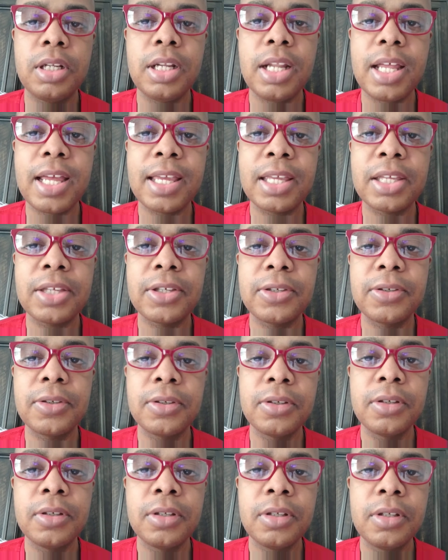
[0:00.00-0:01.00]
Like
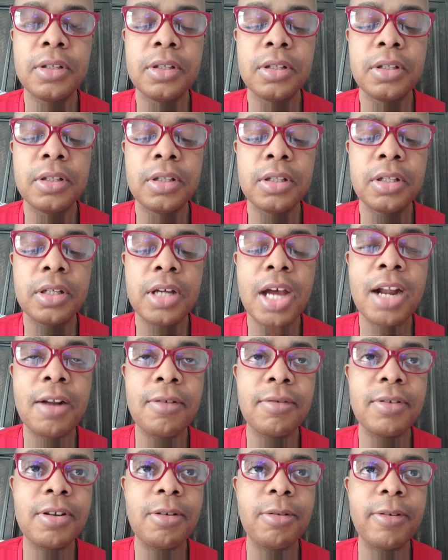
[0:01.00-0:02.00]
I
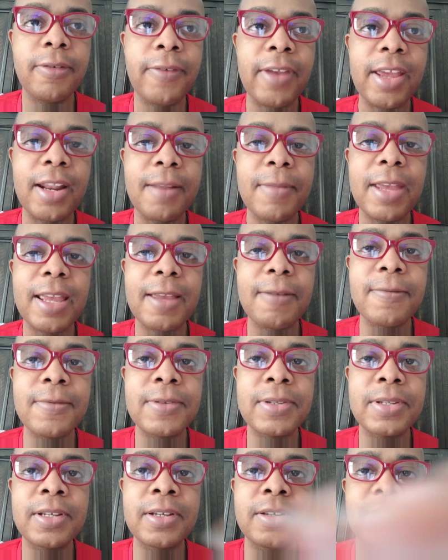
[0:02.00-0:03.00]
don't know if anime was